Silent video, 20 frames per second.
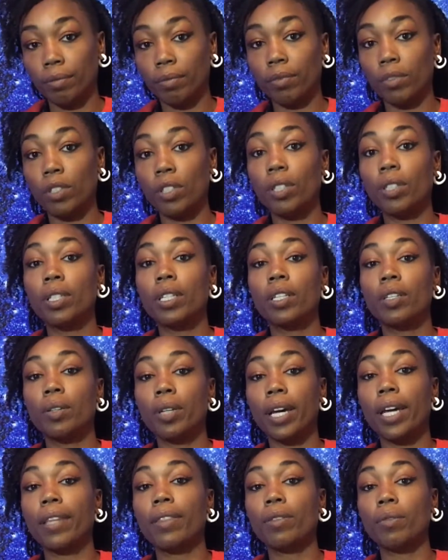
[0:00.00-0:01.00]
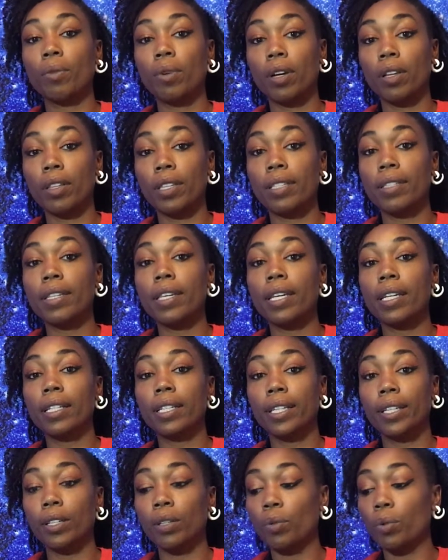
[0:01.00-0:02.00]
You got through all this
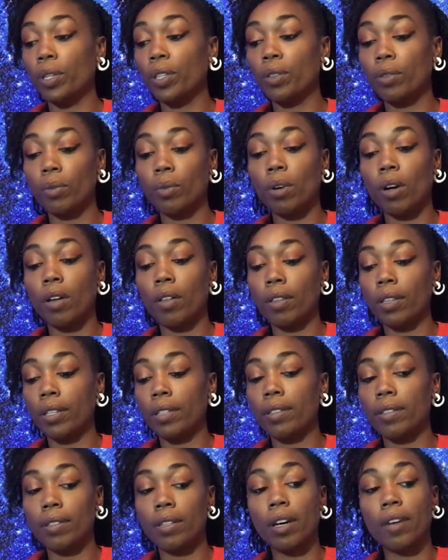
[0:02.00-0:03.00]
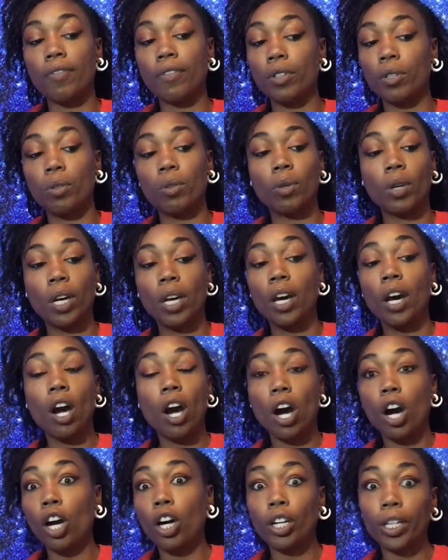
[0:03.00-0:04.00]
healing, you went through all this stuff, you
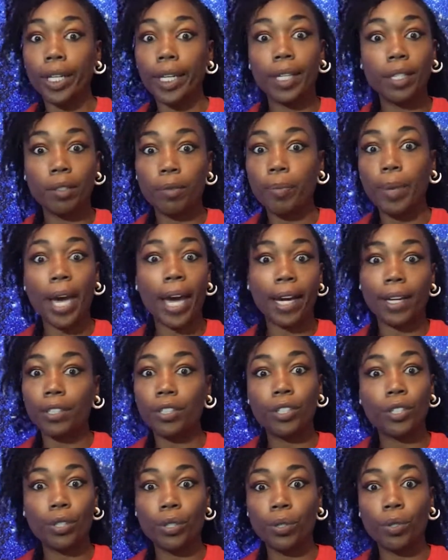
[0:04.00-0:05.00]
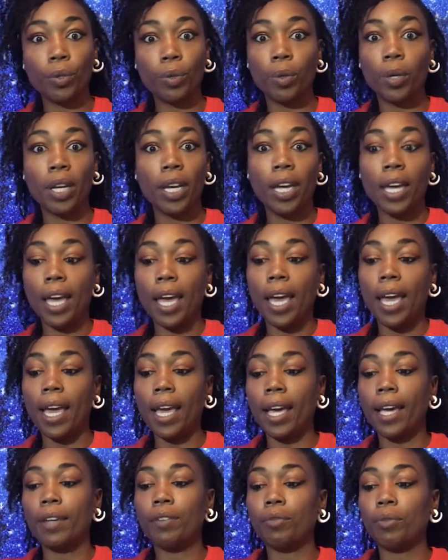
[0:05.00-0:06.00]
hearkened back to,
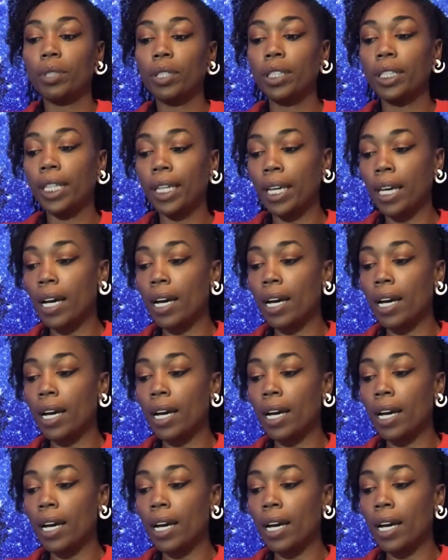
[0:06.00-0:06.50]
and really